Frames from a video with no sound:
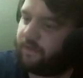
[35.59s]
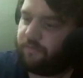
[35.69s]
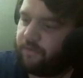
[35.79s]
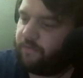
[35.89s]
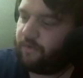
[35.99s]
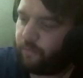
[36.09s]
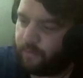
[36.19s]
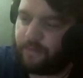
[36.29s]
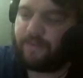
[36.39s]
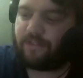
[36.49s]
if
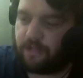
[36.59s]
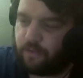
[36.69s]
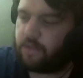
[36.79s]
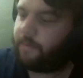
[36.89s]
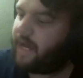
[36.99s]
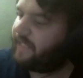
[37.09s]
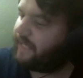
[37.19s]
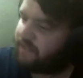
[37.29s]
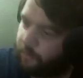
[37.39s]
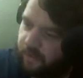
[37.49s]
when we start doing the
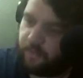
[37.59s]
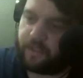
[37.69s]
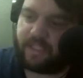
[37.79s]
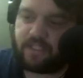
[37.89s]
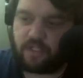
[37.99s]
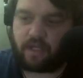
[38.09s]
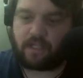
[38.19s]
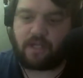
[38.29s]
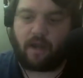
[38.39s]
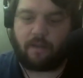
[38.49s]
podcast, I really want to get you on
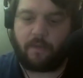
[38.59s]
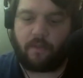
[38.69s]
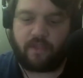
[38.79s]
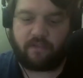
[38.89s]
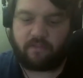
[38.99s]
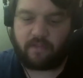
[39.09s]
and talk about this.